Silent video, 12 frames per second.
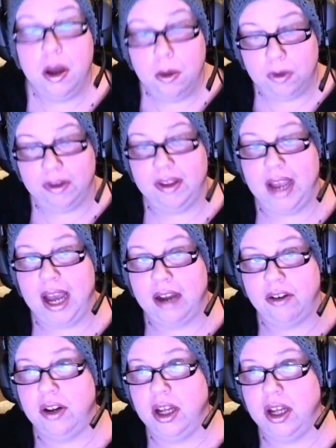what's
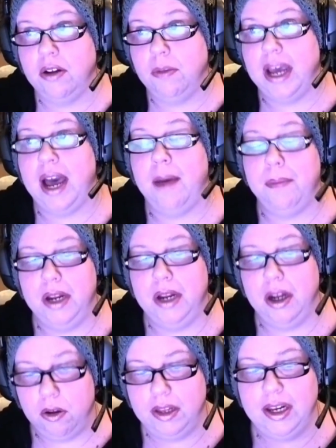actually going to be happening
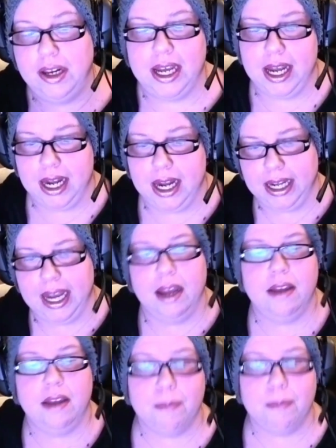on the day and get
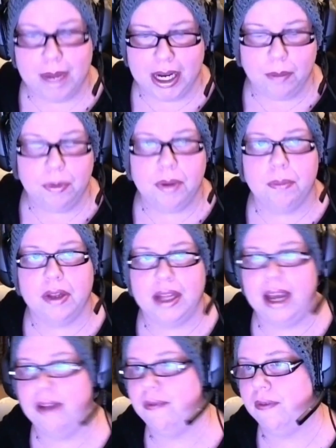as many people
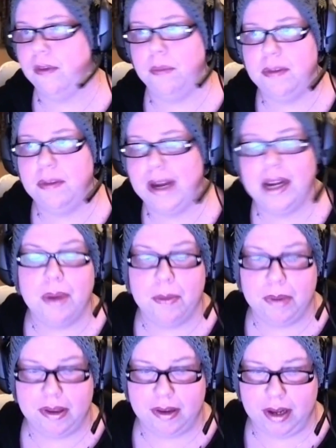there from as many
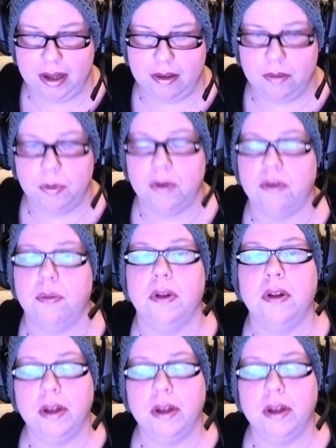member states as possible.